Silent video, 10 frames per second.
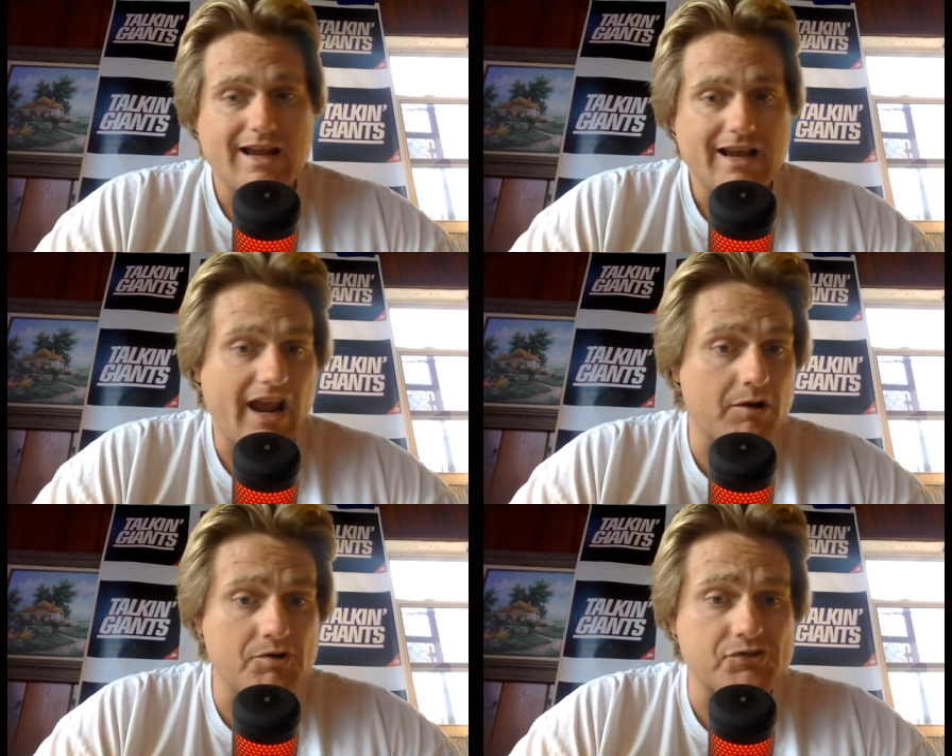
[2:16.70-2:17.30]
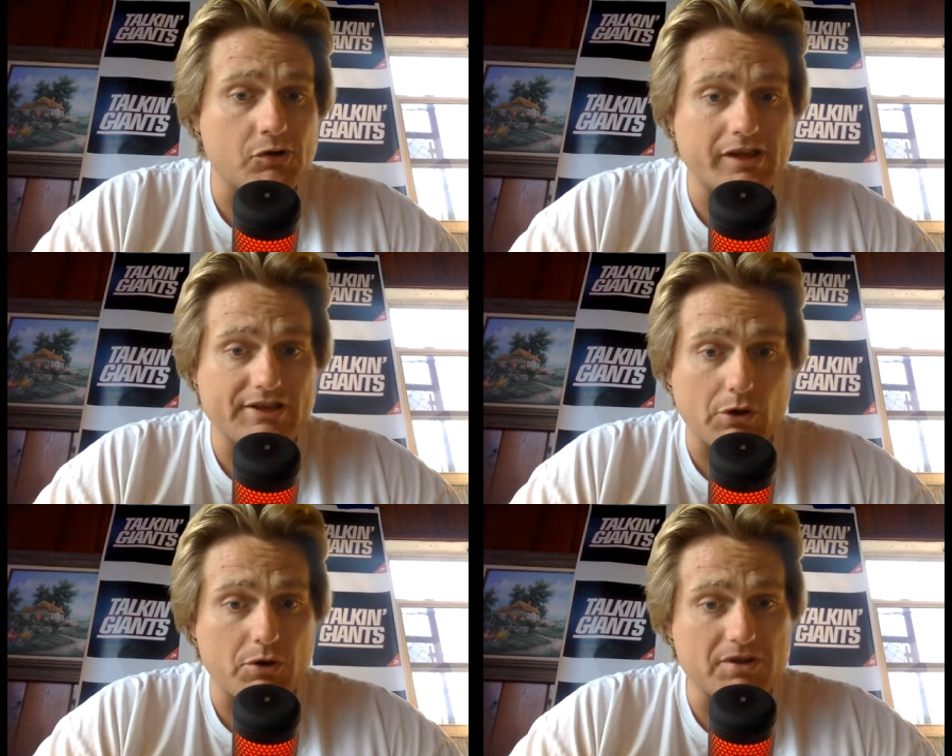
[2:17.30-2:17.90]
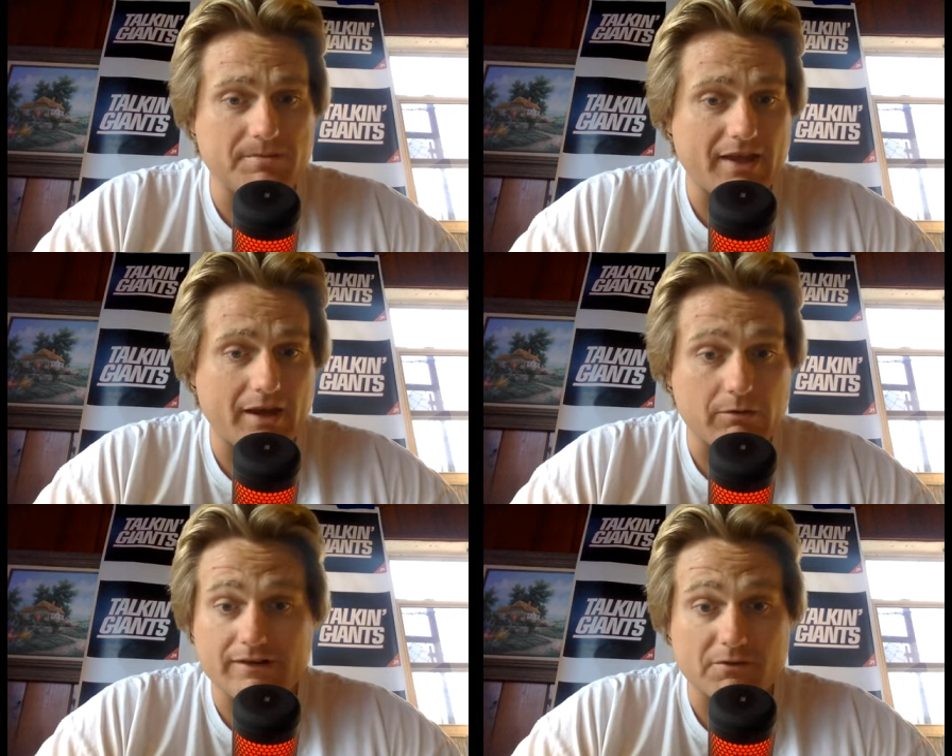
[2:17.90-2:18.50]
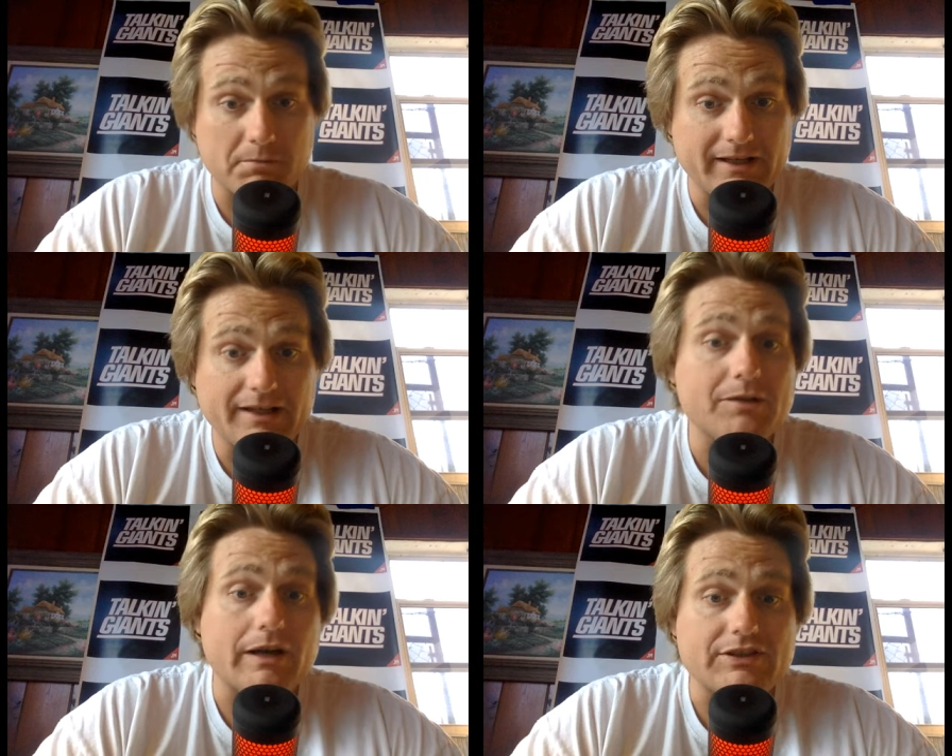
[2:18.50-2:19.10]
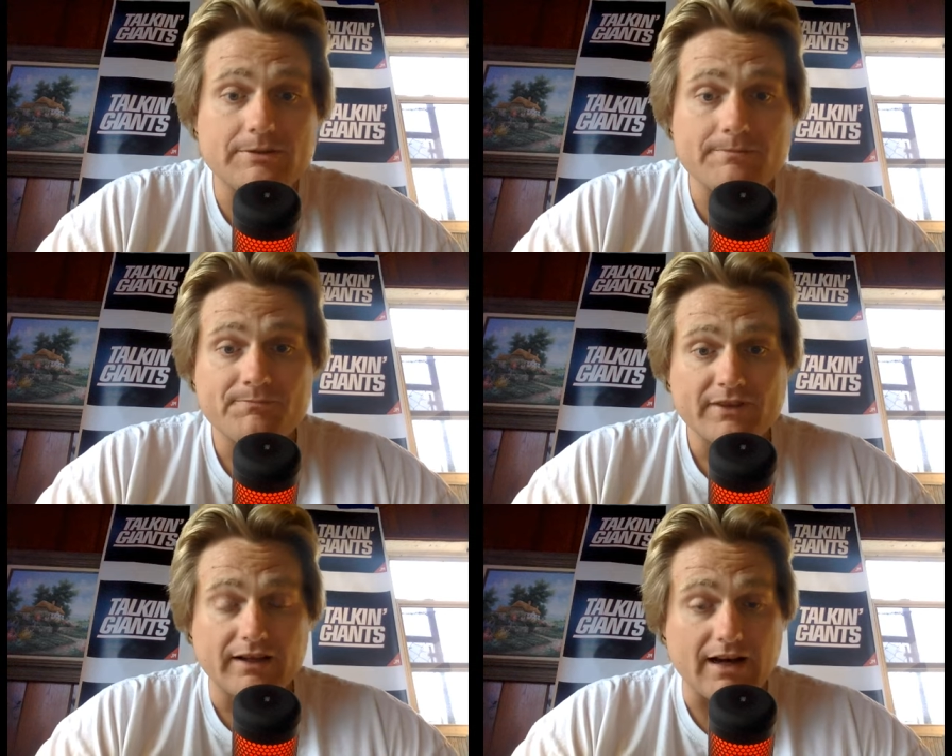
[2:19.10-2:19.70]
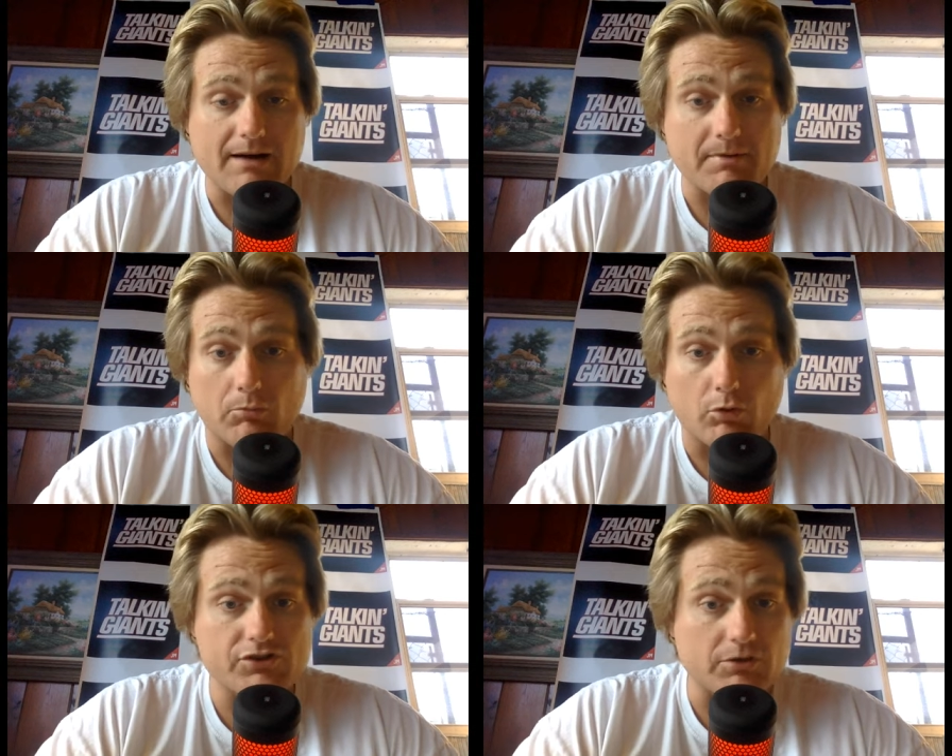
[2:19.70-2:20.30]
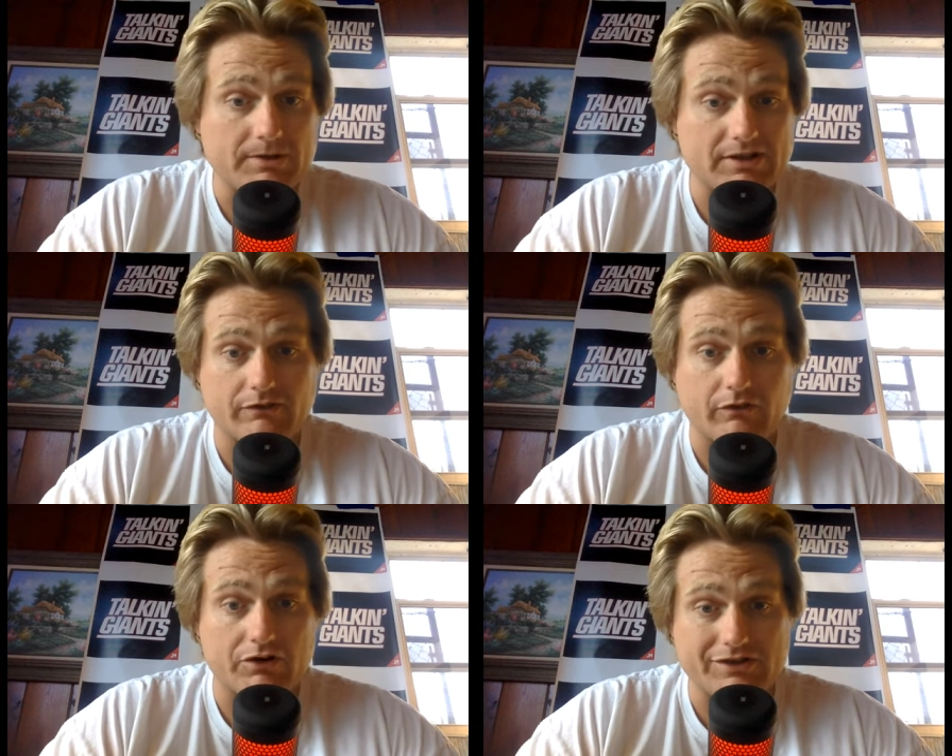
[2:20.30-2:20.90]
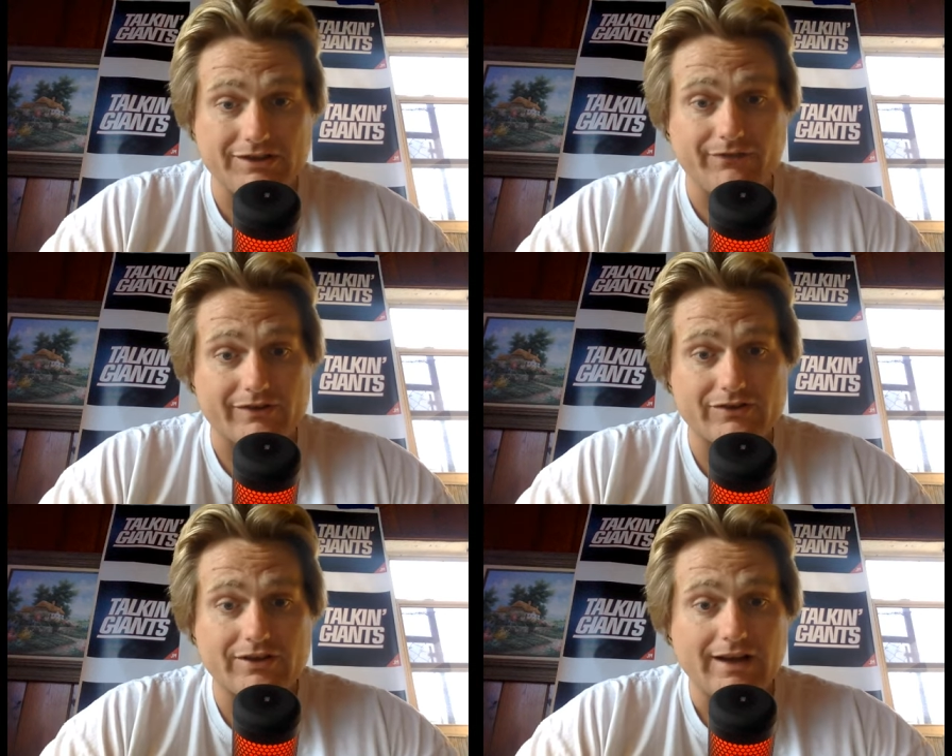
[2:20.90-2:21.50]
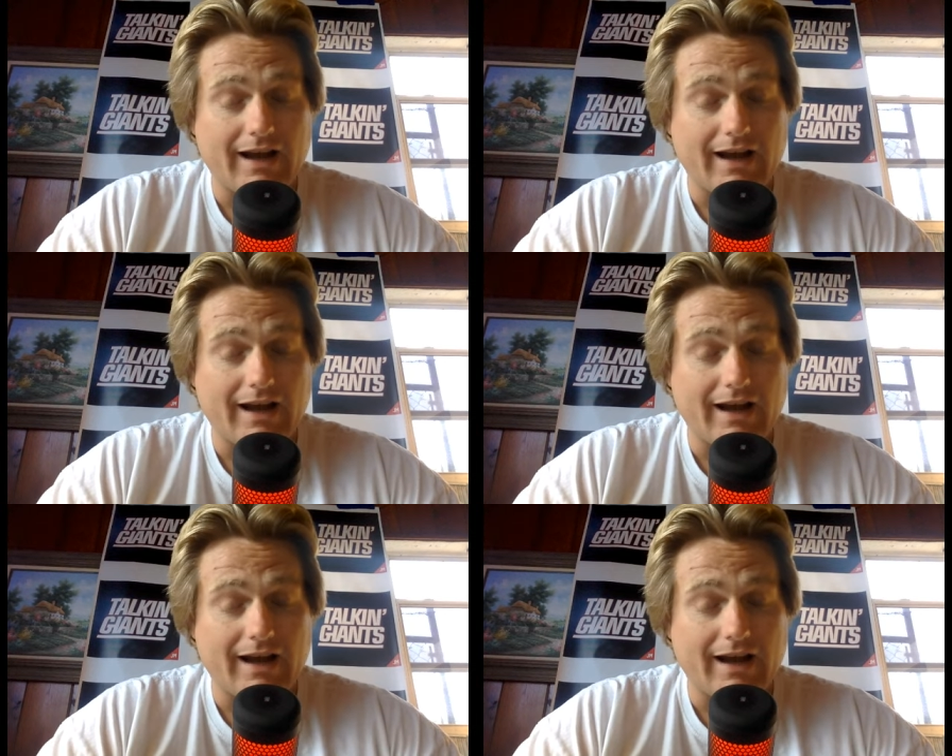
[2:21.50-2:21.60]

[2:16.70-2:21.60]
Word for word: Arizona has always been that one for me, anyways um, and more so because of our defense.